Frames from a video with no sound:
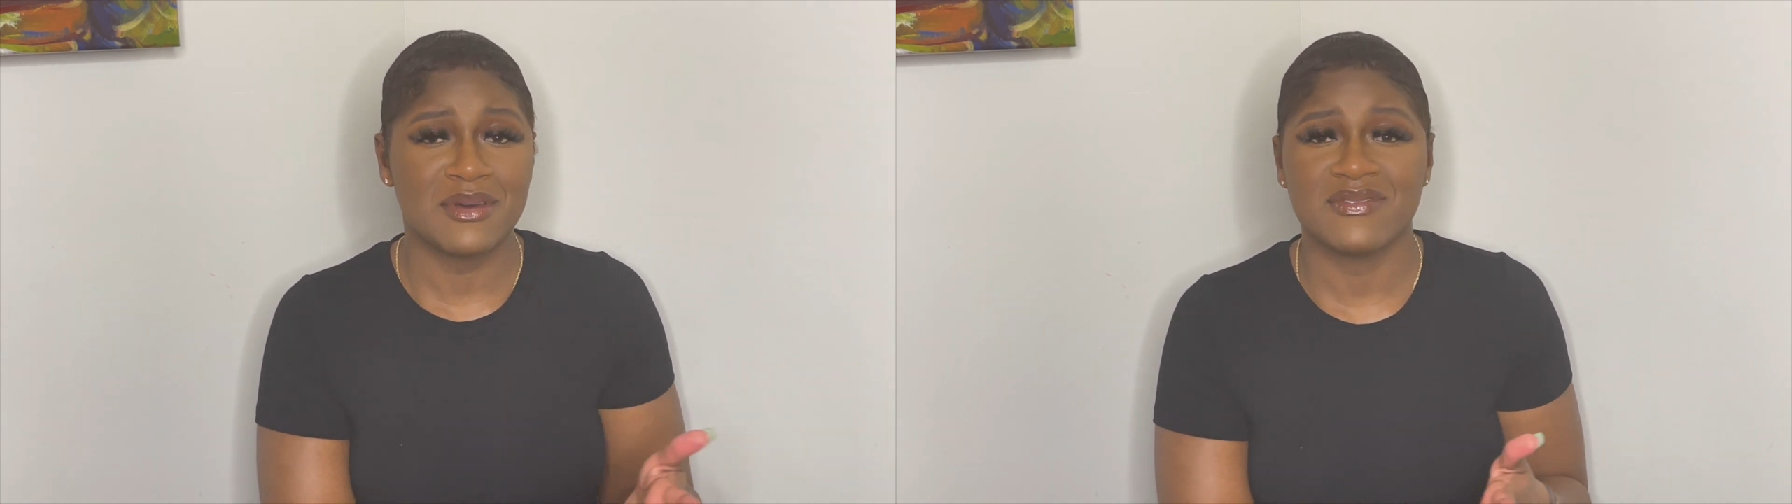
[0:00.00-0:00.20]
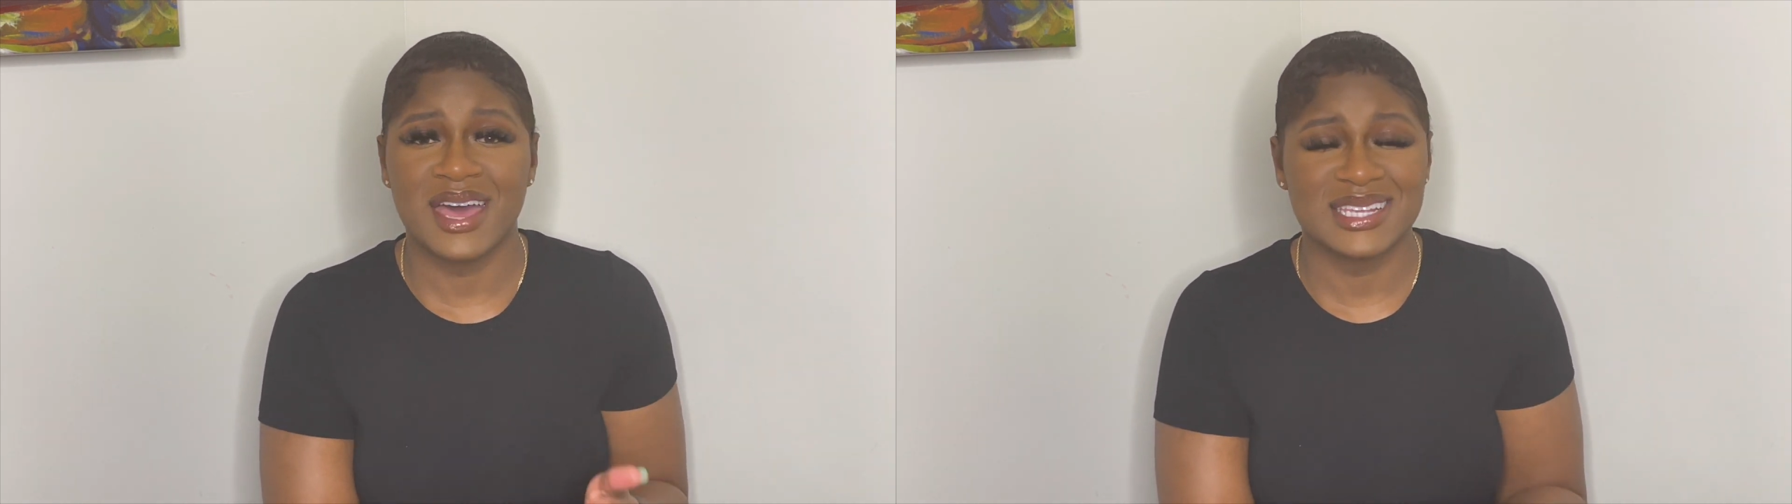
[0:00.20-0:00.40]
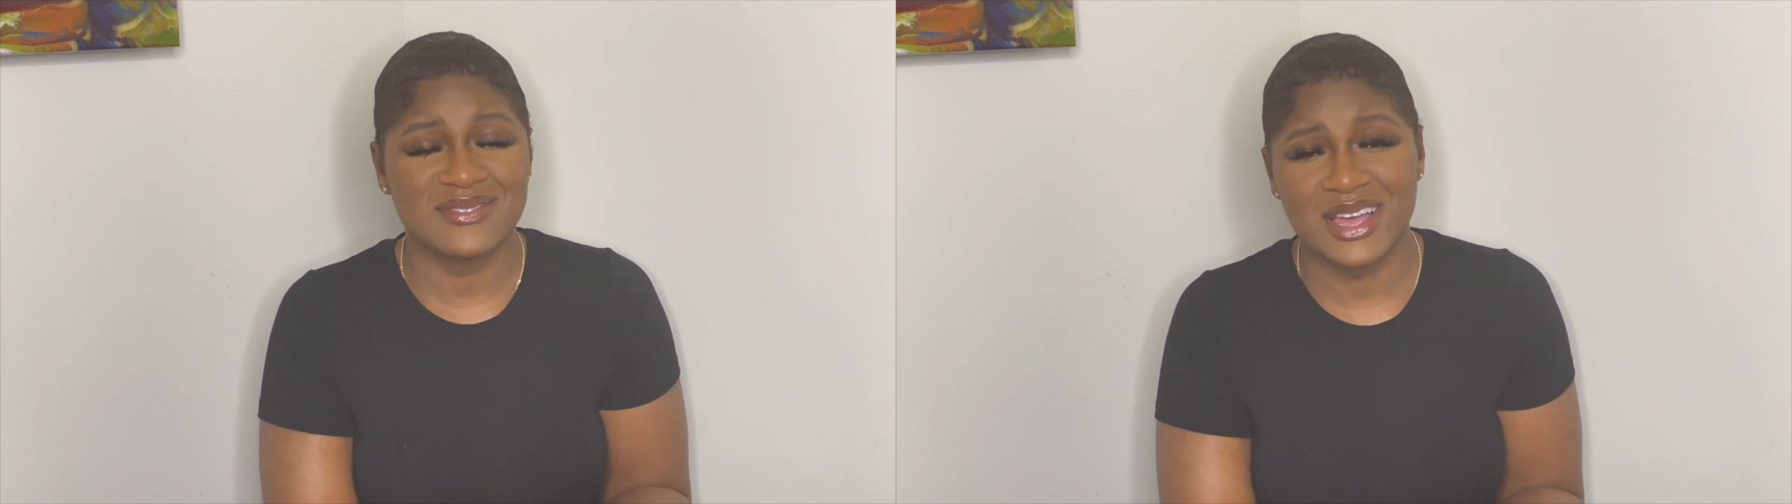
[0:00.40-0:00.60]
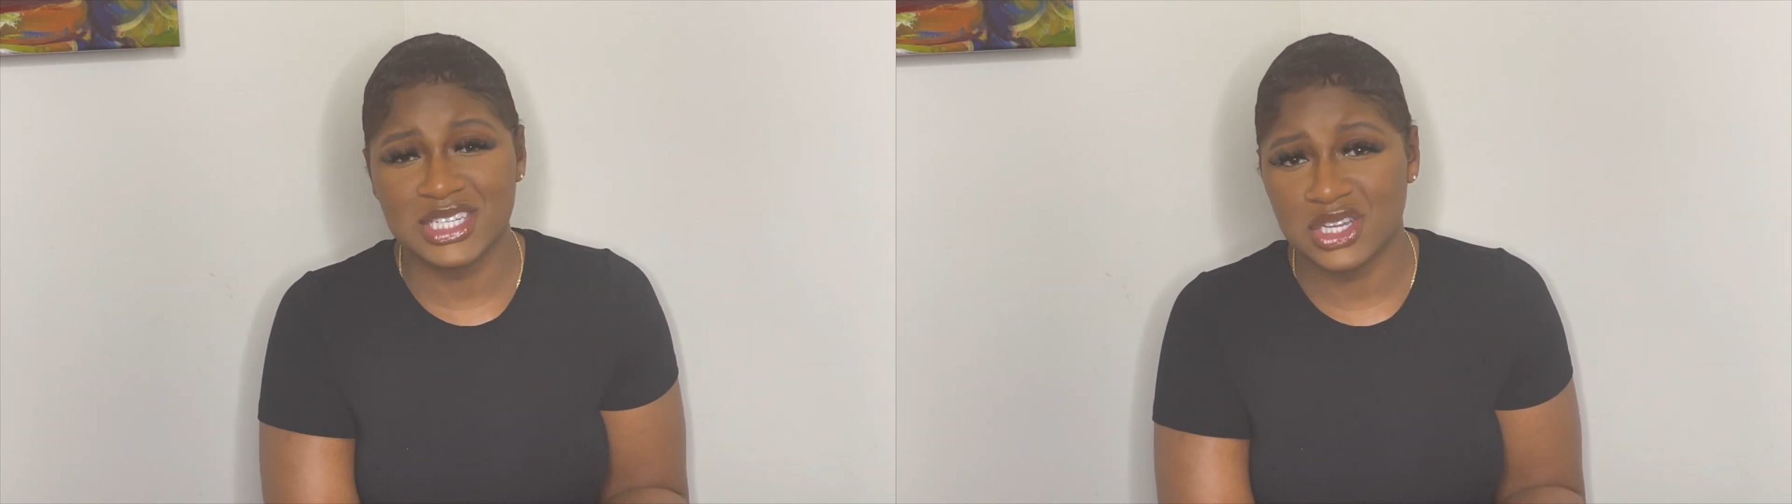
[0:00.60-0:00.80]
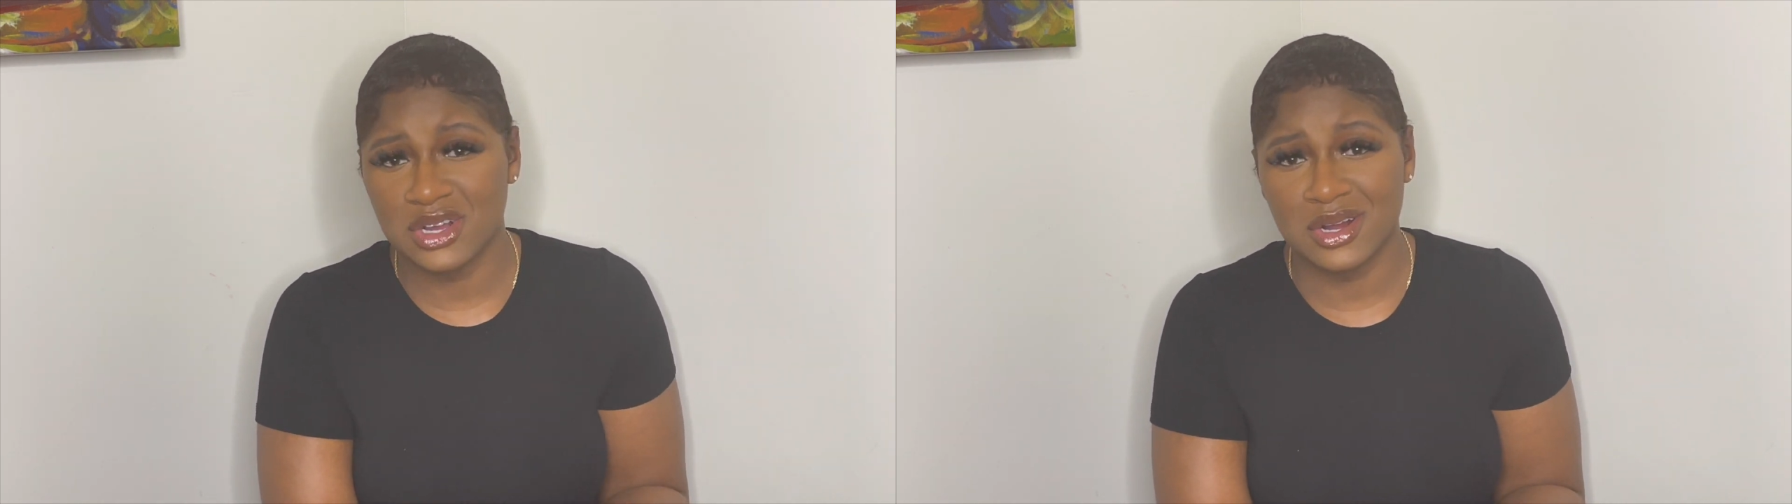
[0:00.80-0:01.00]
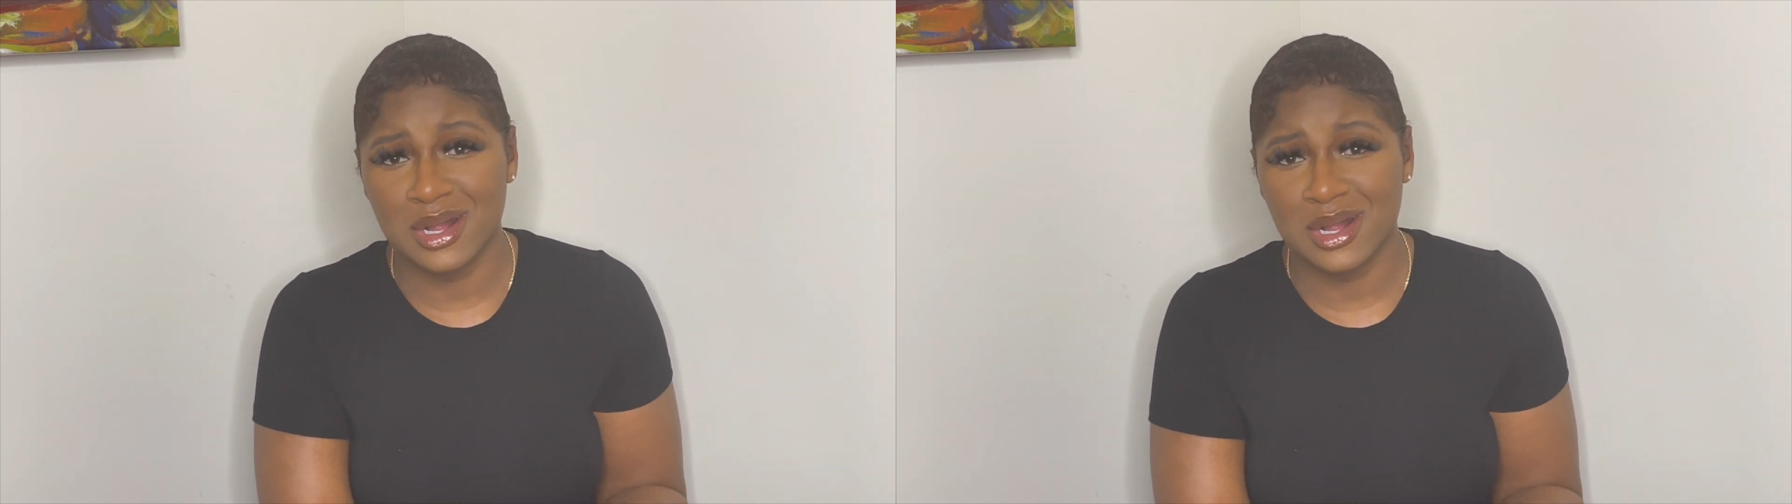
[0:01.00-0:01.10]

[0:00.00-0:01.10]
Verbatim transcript: fast fashion girl.